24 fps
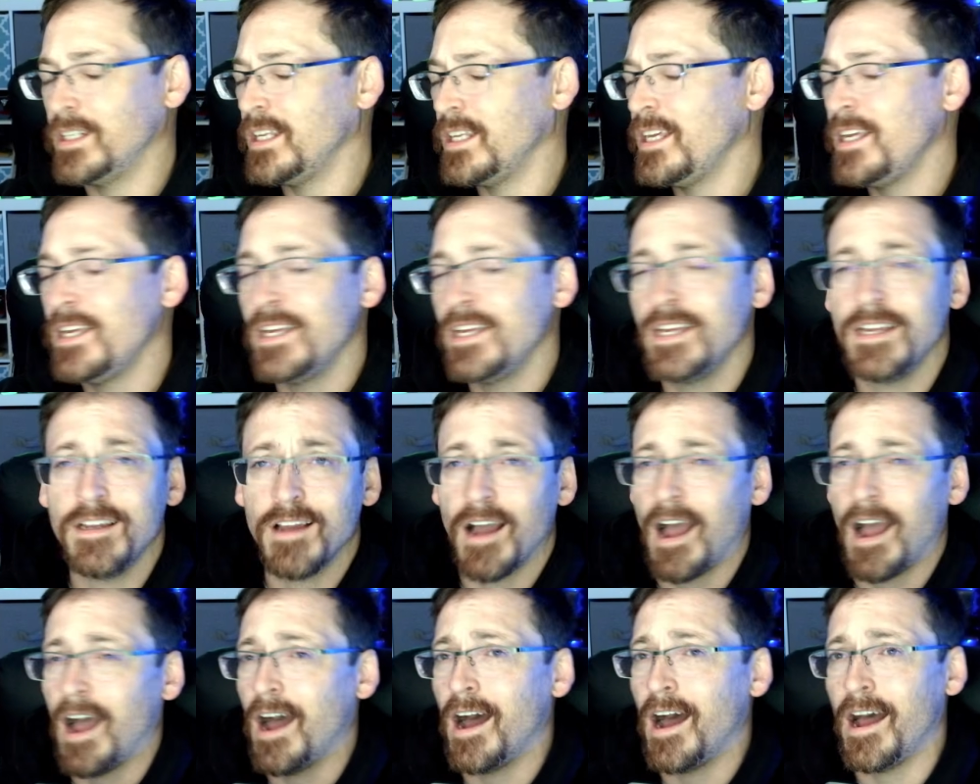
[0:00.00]

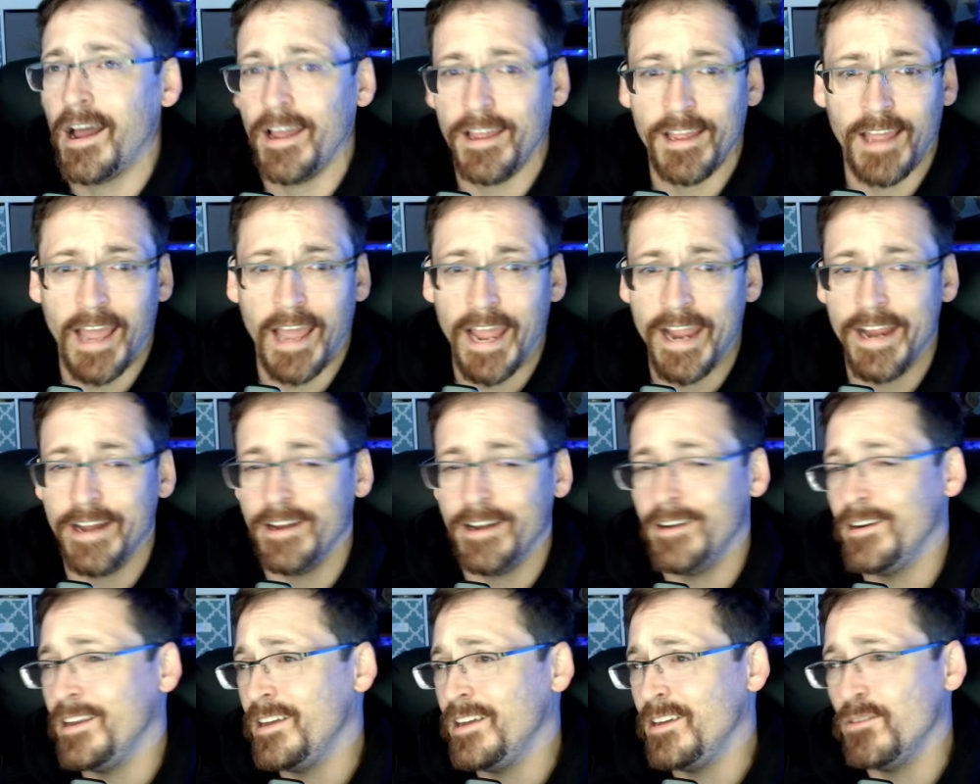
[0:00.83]

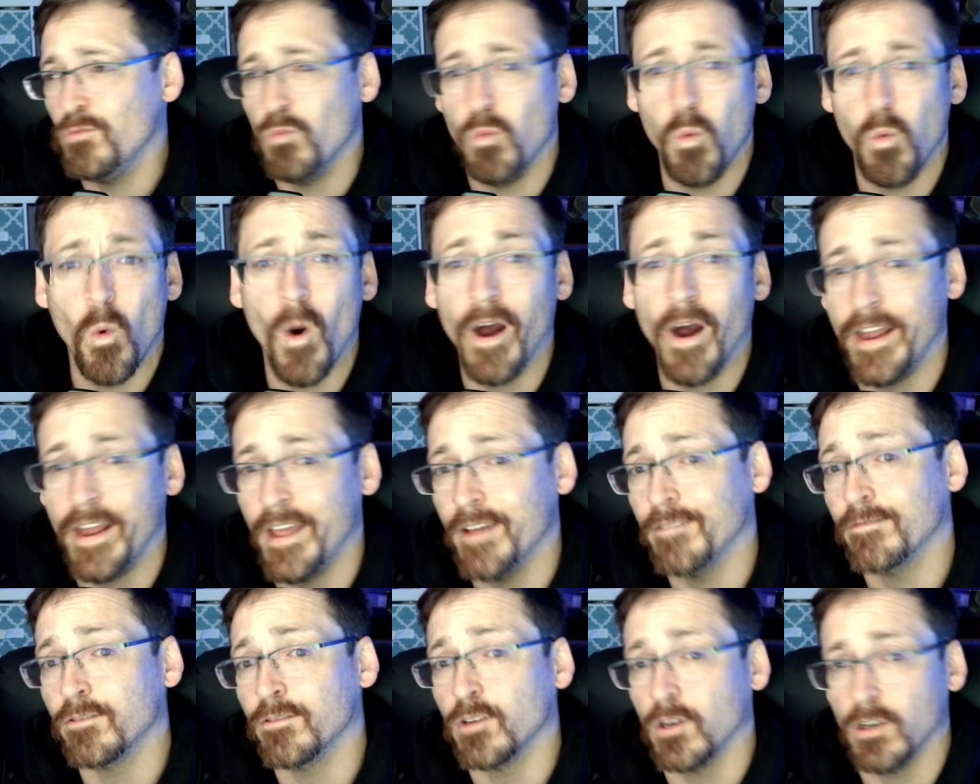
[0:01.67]
TI-80
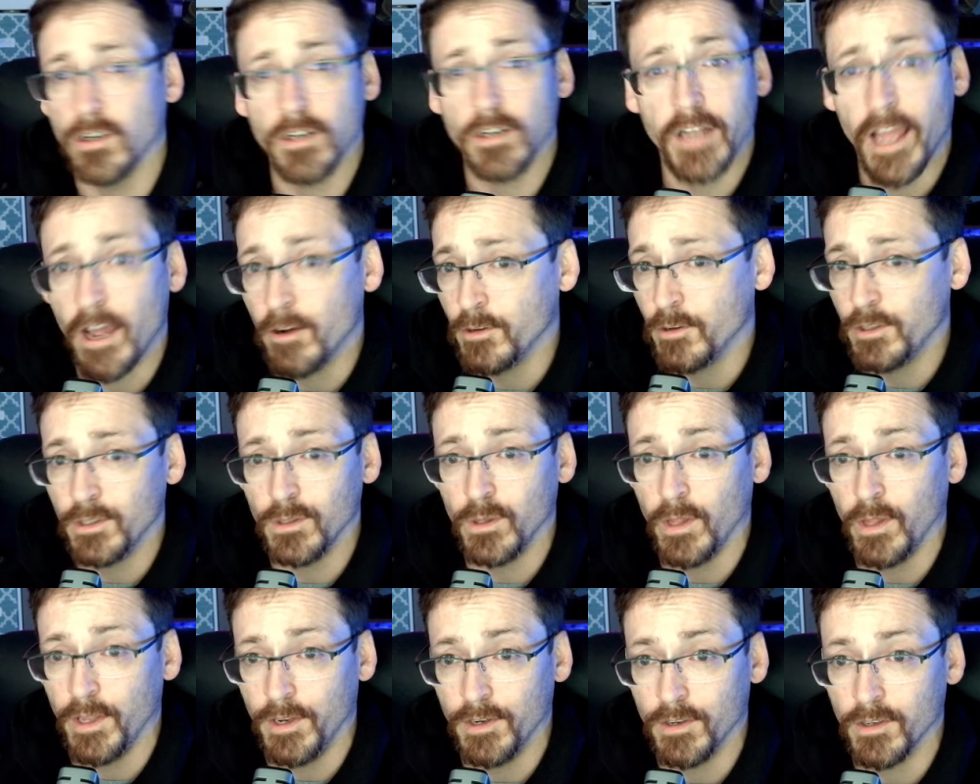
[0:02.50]
whatever
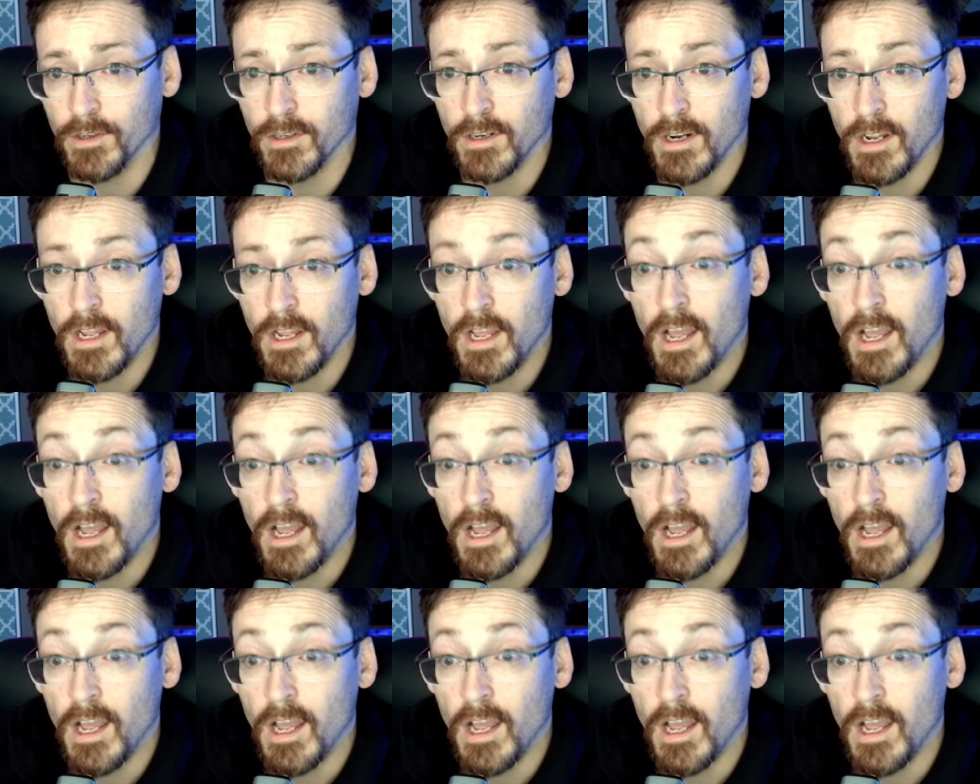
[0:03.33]
calculator,